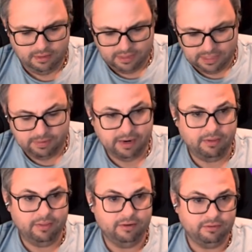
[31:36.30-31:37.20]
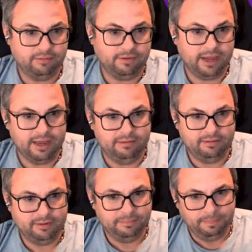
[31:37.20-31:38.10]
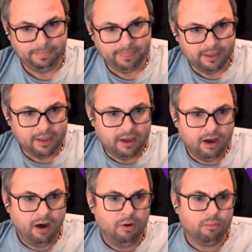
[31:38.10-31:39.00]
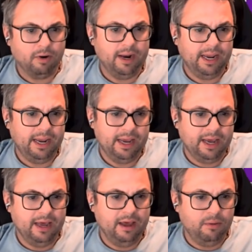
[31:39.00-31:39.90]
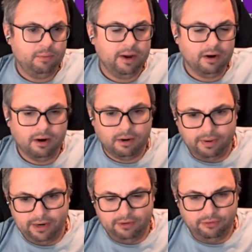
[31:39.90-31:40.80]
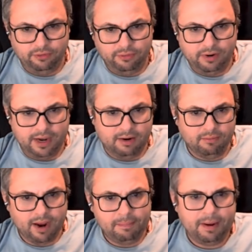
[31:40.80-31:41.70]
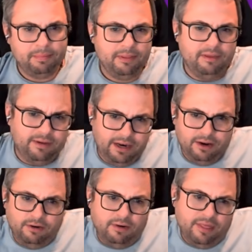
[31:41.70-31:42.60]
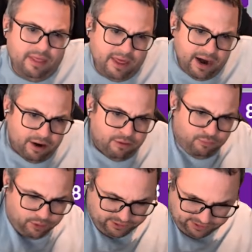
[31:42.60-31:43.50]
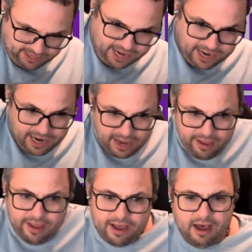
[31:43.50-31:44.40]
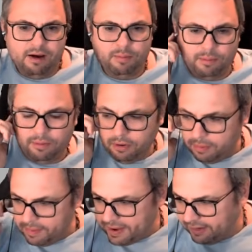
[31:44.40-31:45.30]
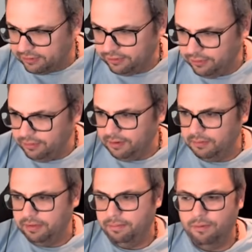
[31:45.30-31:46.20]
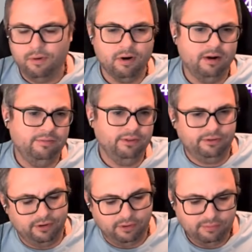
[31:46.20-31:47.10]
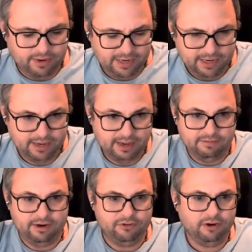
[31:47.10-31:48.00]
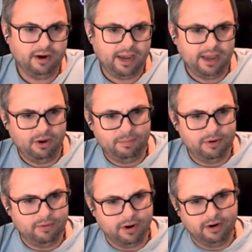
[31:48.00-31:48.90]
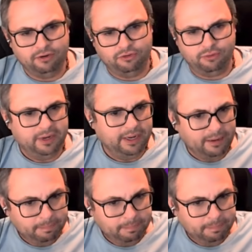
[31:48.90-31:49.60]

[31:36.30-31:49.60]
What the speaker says: There we go. There's the 5. Alrighty, we are going to wrap up the video there for today, but we will be back soon with more of the Sudokuvania adventure. I hope you are enjoying it.